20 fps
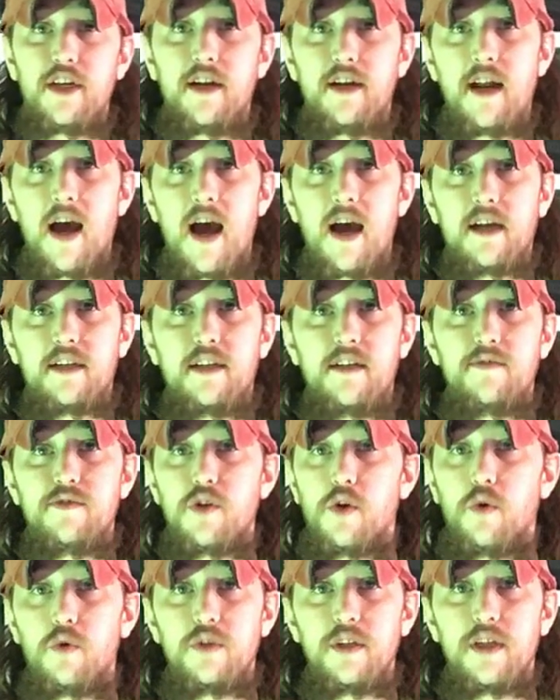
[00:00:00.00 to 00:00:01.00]
and octaves
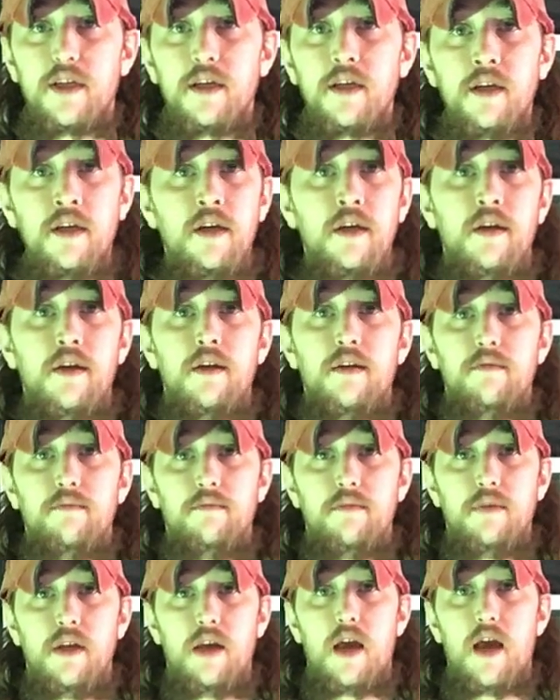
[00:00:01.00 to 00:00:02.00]
only.
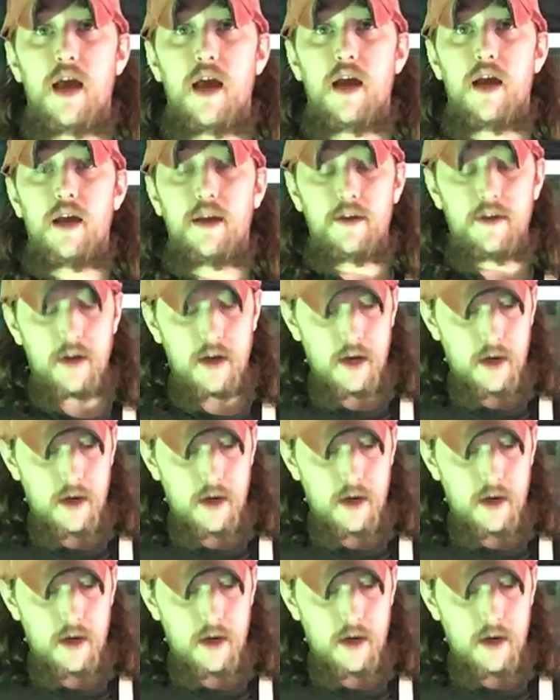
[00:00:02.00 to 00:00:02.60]
And